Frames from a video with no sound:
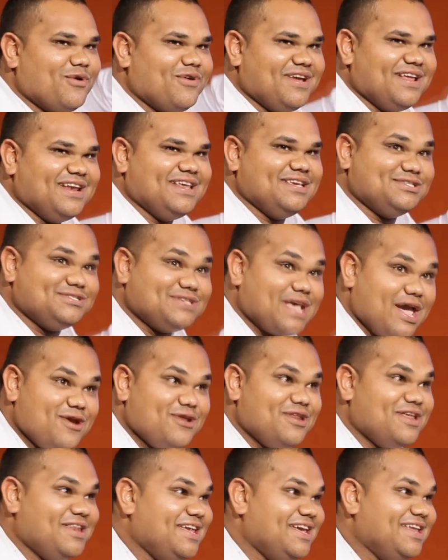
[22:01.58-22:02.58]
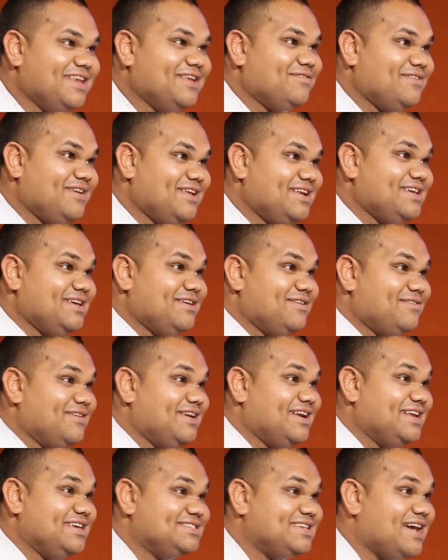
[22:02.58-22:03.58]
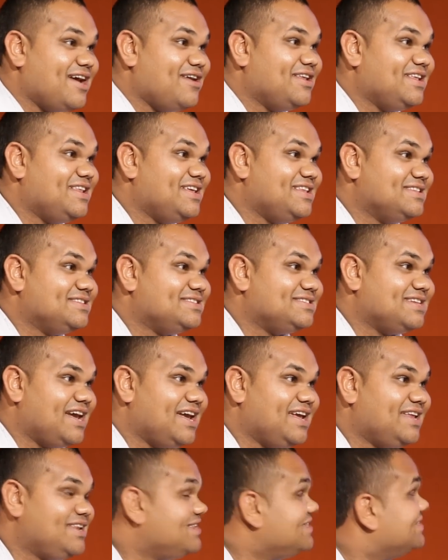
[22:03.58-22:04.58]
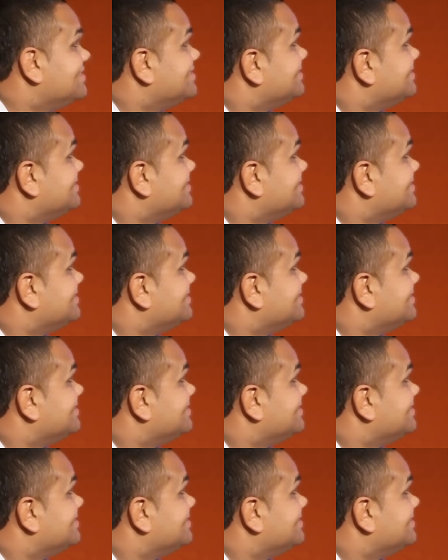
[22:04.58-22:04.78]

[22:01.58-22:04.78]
really zoning in, really, really zoning in and saying,